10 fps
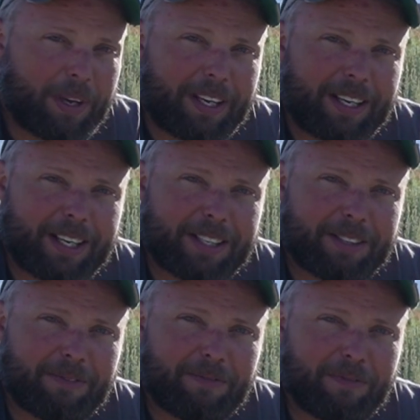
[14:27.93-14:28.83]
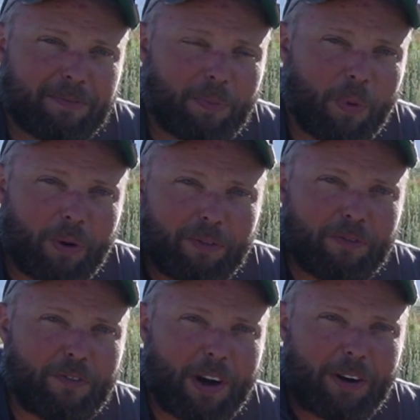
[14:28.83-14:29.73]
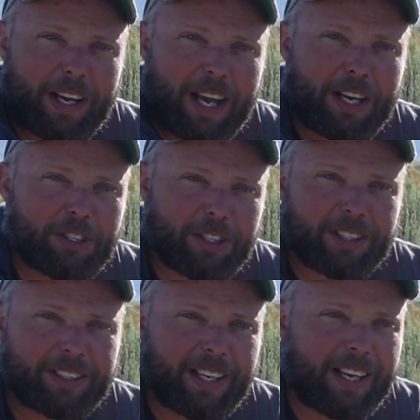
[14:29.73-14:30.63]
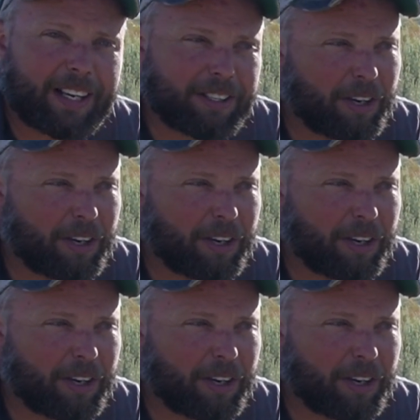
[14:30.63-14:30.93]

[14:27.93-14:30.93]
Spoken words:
we can get some more variation in it,